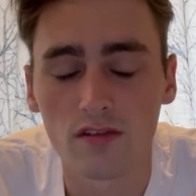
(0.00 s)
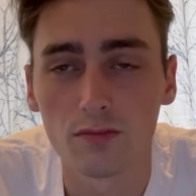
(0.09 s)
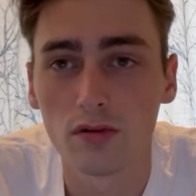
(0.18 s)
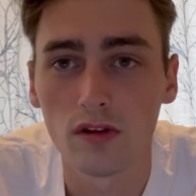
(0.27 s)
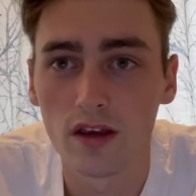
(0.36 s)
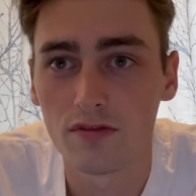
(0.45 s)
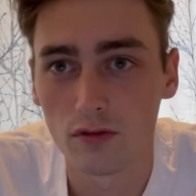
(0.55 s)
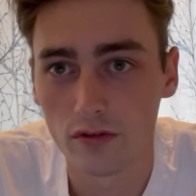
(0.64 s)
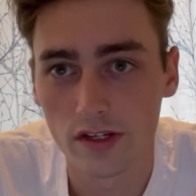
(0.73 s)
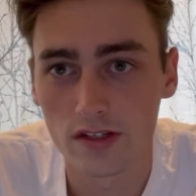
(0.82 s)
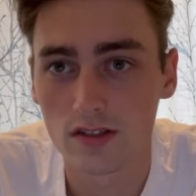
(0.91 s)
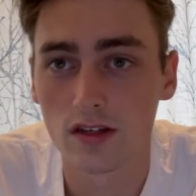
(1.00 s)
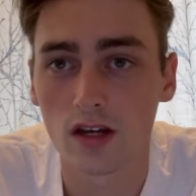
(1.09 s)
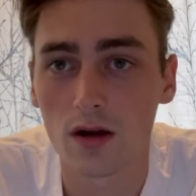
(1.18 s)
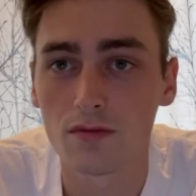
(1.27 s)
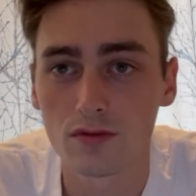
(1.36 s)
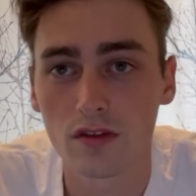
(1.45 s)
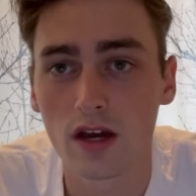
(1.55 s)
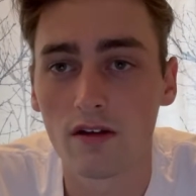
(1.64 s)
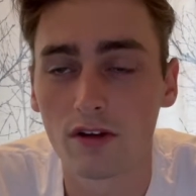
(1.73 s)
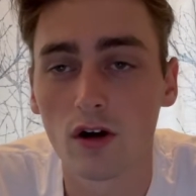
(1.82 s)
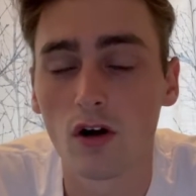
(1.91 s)
of playfulness that comes with
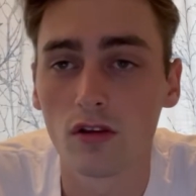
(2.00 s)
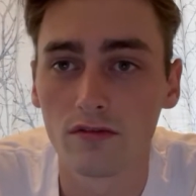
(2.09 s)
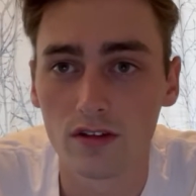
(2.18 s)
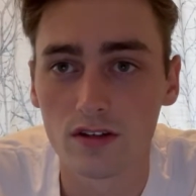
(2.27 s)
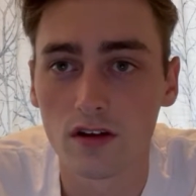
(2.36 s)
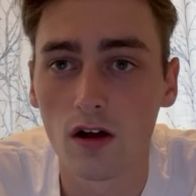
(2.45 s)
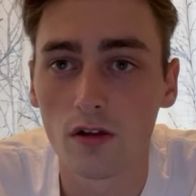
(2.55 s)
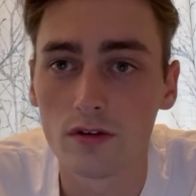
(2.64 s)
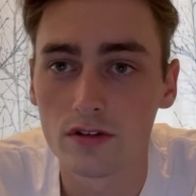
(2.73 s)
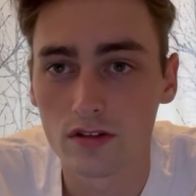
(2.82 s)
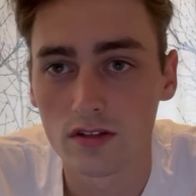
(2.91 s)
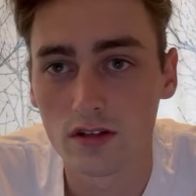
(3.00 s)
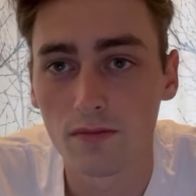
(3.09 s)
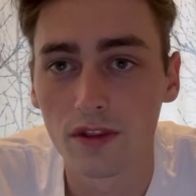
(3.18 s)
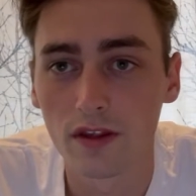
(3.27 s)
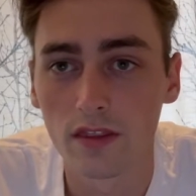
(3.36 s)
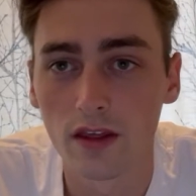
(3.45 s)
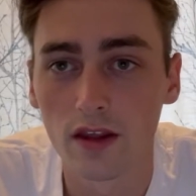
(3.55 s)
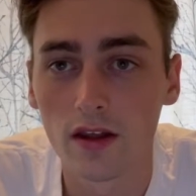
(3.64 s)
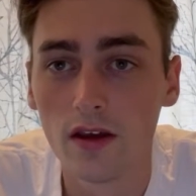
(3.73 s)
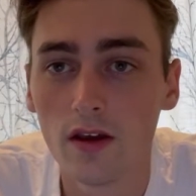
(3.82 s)
having all of these colors is something that